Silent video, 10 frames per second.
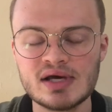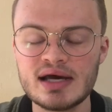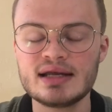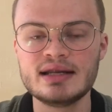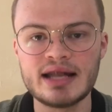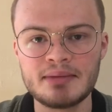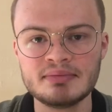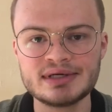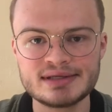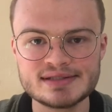
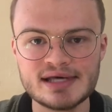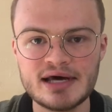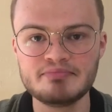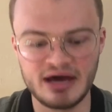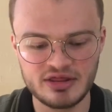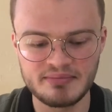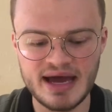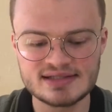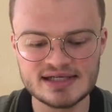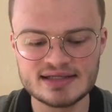numbers,
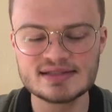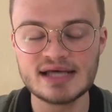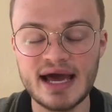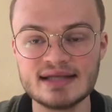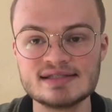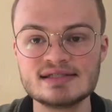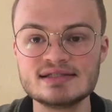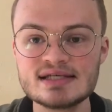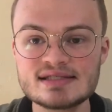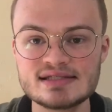mathematics, and
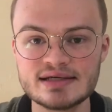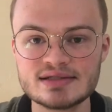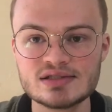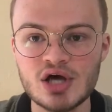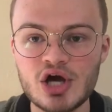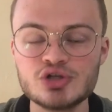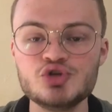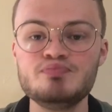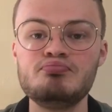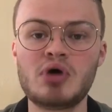statistics to
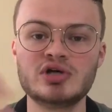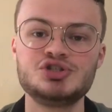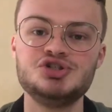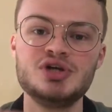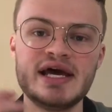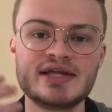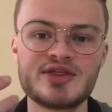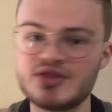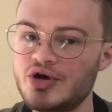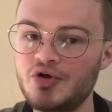postulate
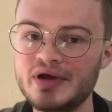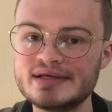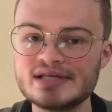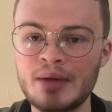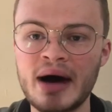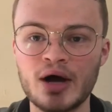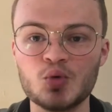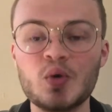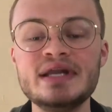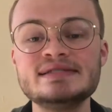theories about
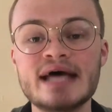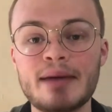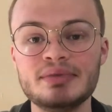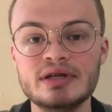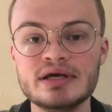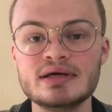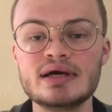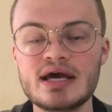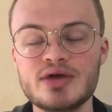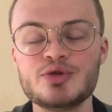what is happening
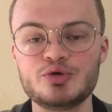in the